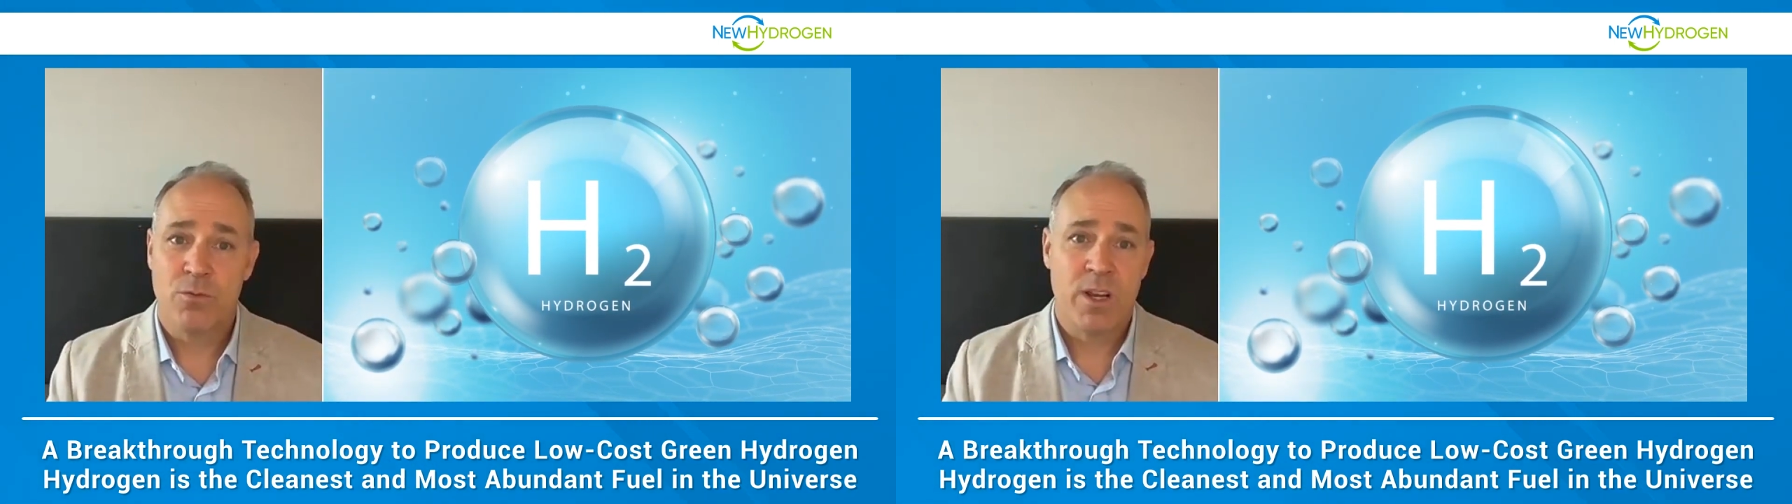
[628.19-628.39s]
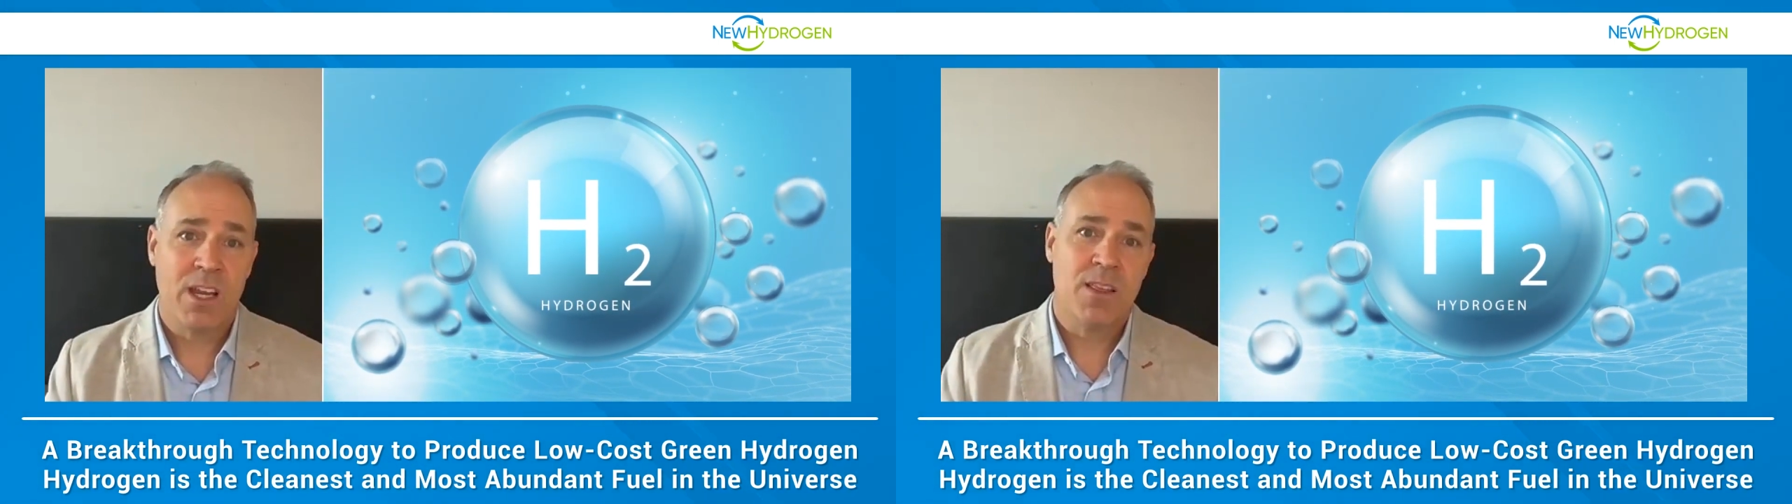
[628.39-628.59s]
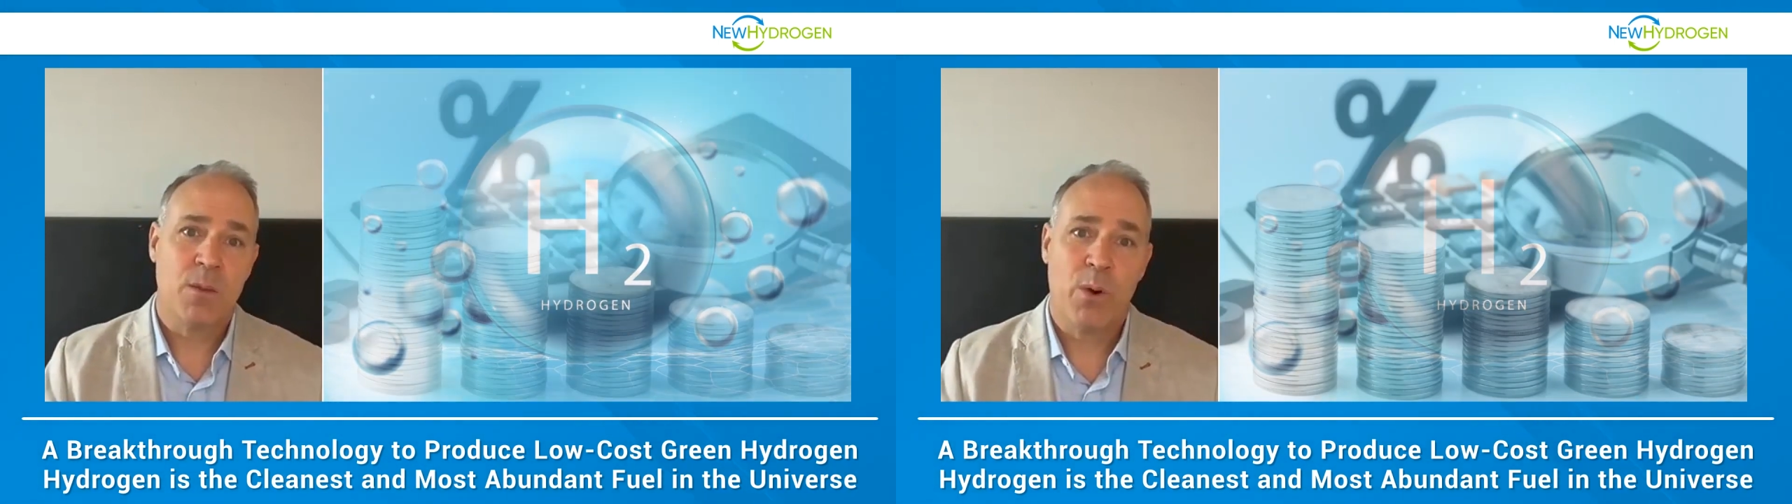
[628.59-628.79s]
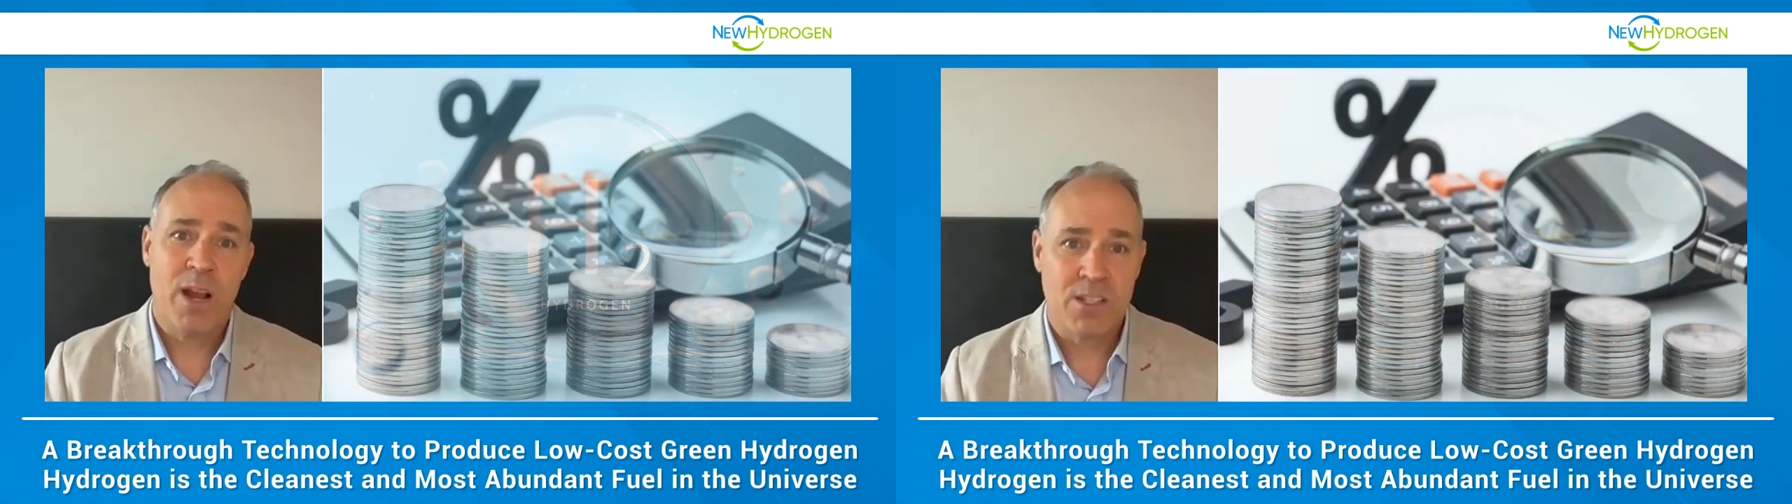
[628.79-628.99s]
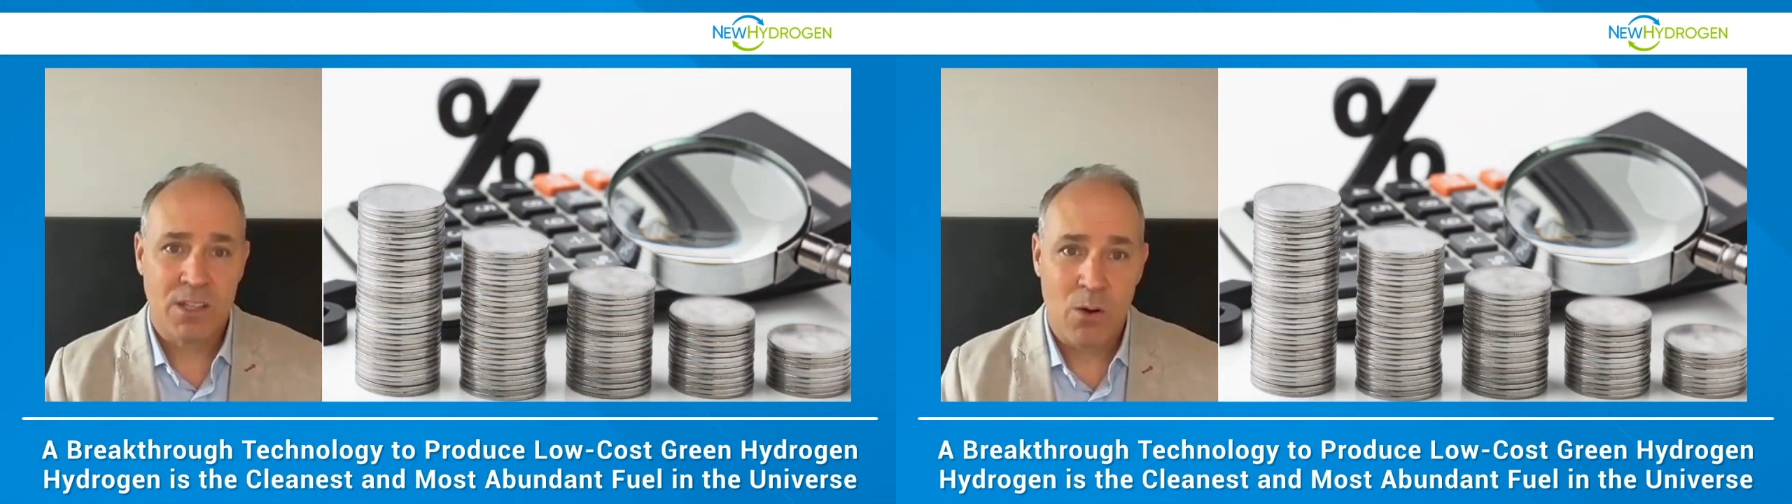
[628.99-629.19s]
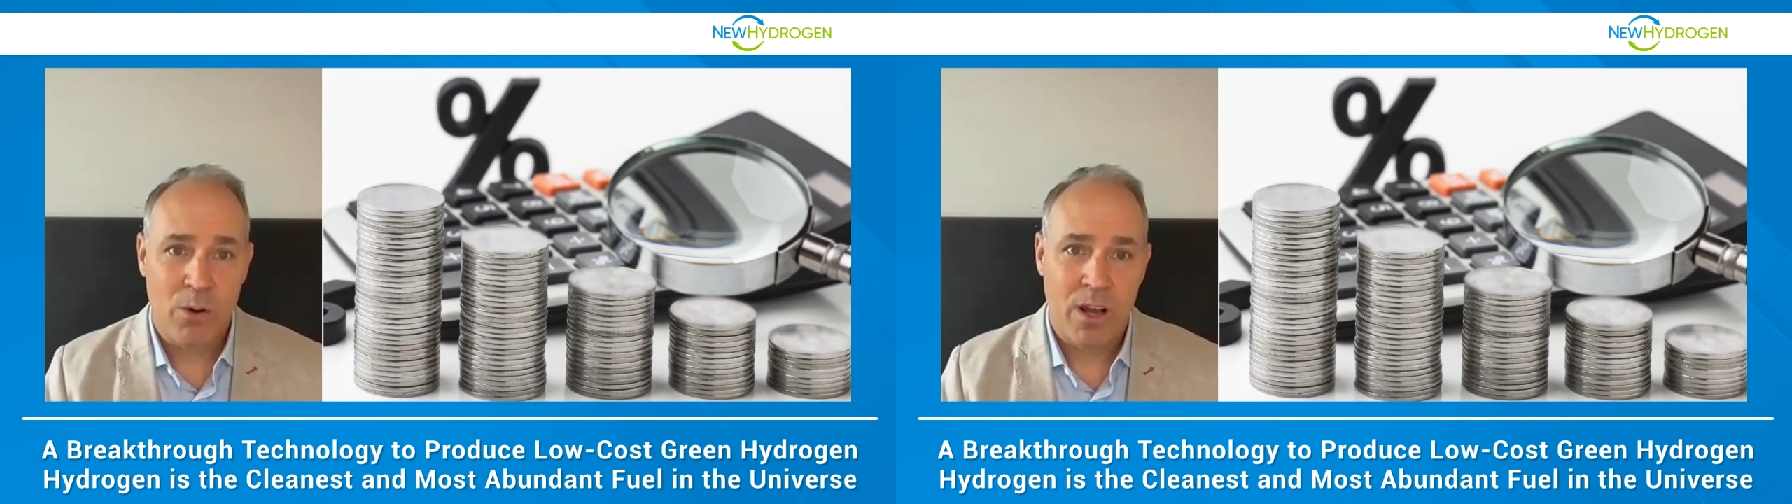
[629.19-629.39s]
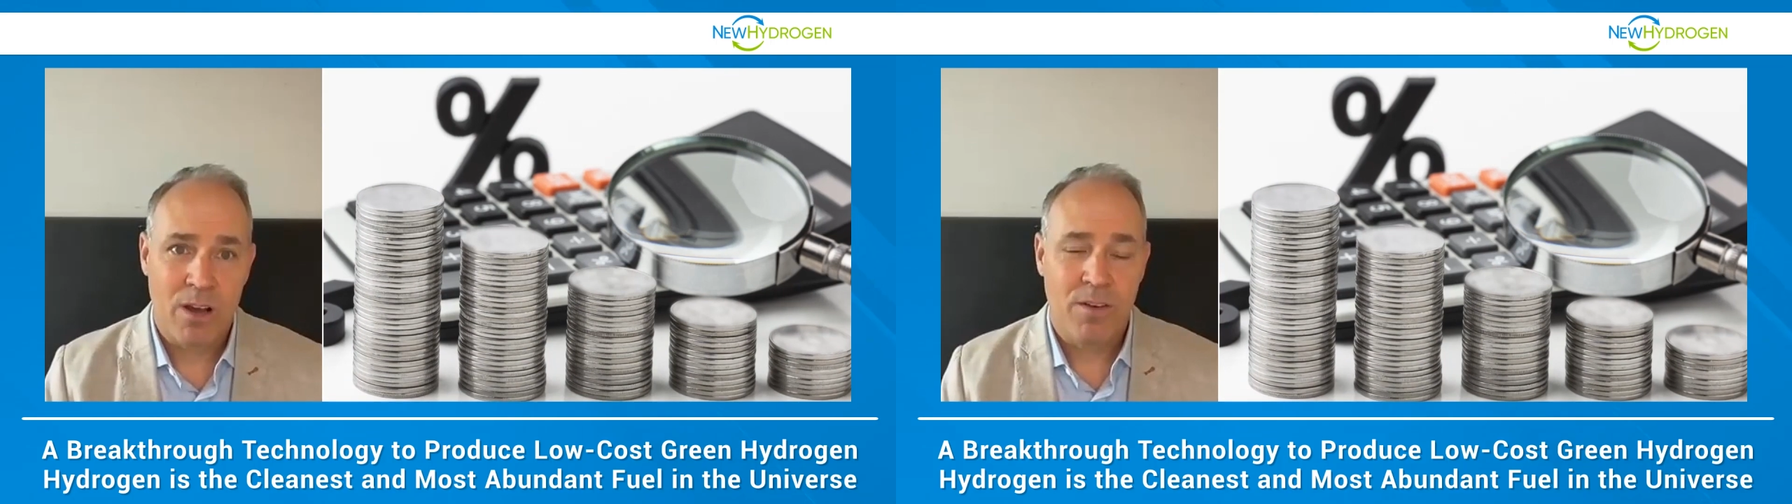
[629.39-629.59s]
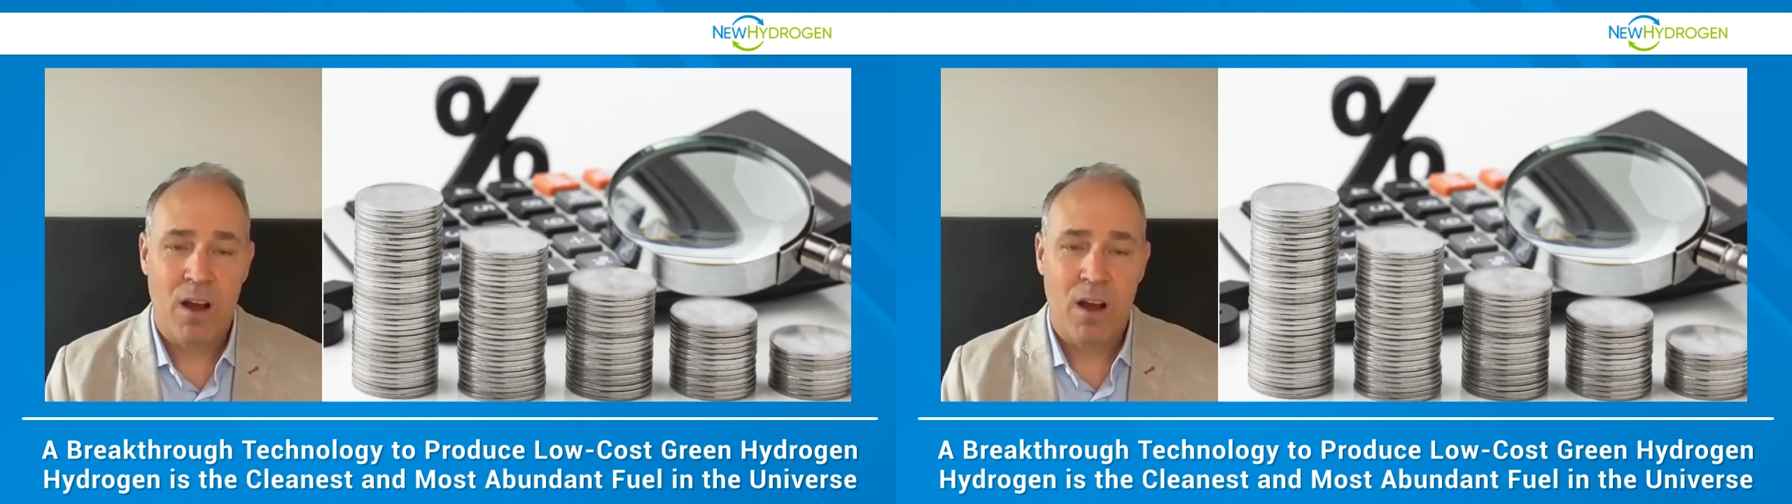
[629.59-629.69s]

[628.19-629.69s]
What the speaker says: If we can get the price low enough,